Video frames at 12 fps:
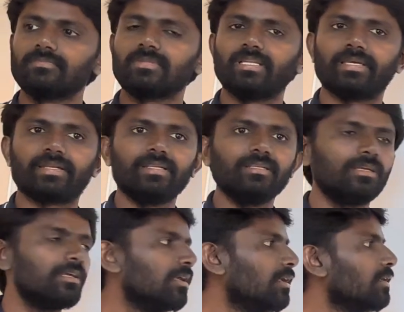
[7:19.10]
Clear, right?
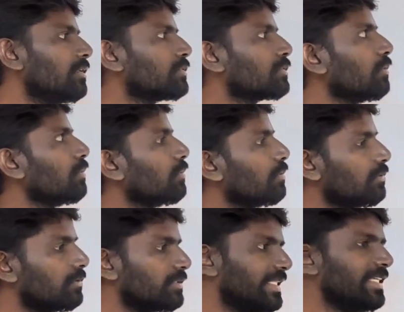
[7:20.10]
So
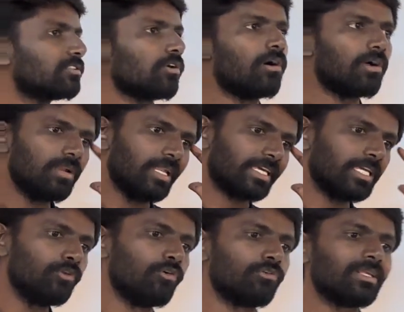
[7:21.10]
these all like
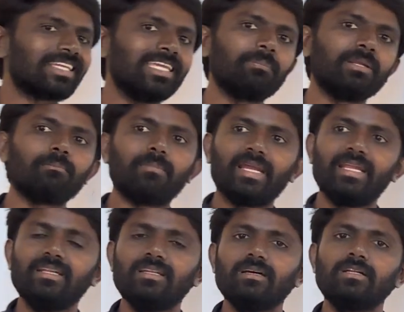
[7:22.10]
you have to keep in
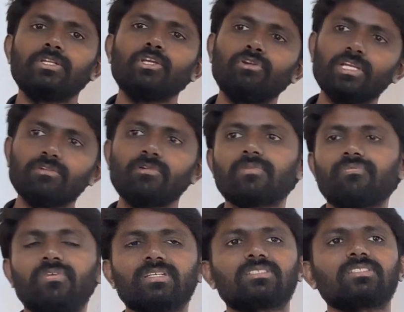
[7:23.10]
mind during your
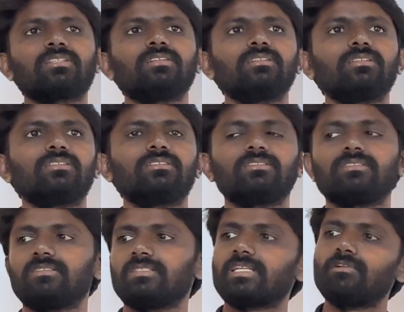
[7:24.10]
first
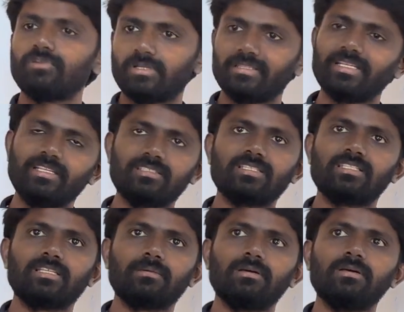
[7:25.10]
round, that is in
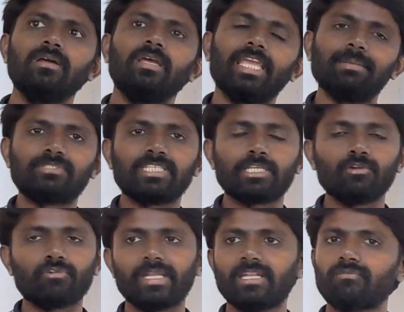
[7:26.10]
the MCQ
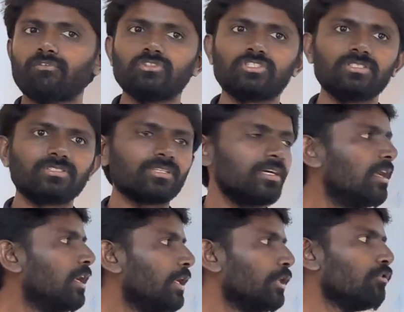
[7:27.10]
kind of questions.
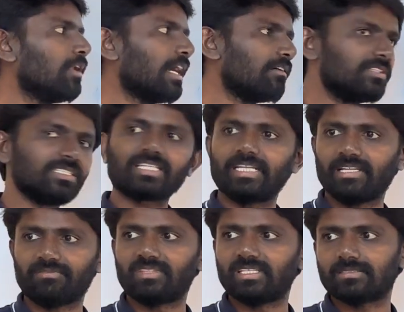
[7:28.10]
You will have these kind
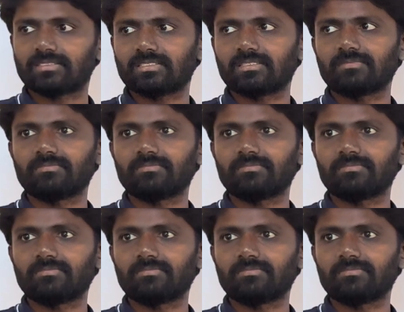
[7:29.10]
of things.